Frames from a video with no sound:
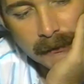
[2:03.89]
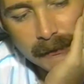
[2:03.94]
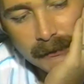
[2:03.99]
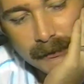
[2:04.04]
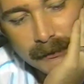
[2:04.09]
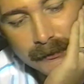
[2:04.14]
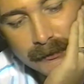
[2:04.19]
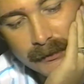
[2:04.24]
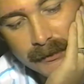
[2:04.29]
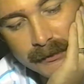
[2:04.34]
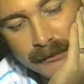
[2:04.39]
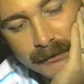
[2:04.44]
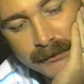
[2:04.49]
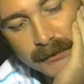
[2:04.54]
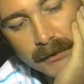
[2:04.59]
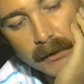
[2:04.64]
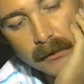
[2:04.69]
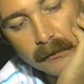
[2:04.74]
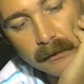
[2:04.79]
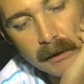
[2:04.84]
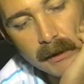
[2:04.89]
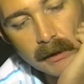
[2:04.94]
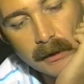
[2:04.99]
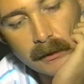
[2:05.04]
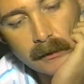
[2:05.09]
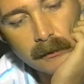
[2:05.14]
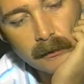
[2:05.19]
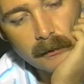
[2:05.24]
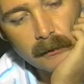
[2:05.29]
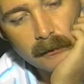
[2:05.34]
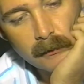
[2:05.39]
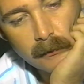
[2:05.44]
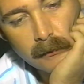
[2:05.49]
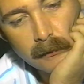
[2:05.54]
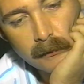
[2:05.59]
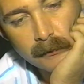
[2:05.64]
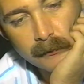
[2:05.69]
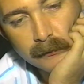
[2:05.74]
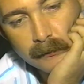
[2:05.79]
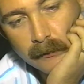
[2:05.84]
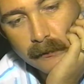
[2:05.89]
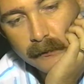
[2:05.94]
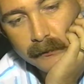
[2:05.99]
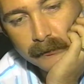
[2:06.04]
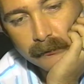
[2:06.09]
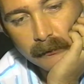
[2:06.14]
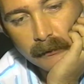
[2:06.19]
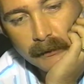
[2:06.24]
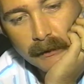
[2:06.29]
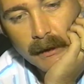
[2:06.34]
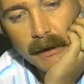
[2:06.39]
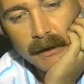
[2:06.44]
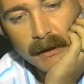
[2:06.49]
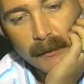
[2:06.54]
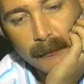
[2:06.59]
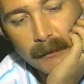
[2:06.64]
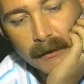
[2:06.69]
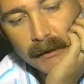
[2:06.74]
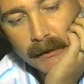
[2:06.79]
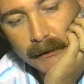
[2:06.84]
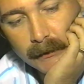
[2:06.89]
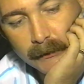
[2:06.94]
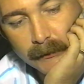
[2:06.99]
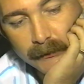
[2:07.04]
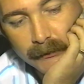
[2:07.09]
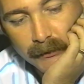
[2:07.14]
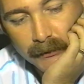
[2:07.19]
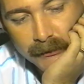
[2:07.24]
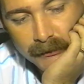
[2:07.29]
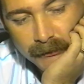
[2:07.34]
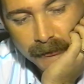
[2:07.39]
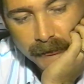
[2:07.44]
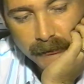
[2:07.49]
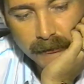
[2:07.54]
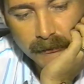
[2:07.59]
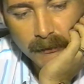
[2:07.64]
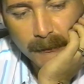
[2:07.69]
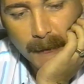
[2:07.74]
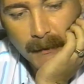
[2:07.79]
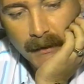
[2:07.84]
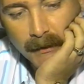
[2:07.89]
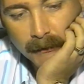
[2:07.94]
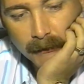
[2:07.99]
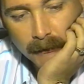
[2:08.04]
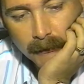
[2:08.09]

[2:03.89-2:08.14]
the decisions already, so there's really not going to be any decisions to make.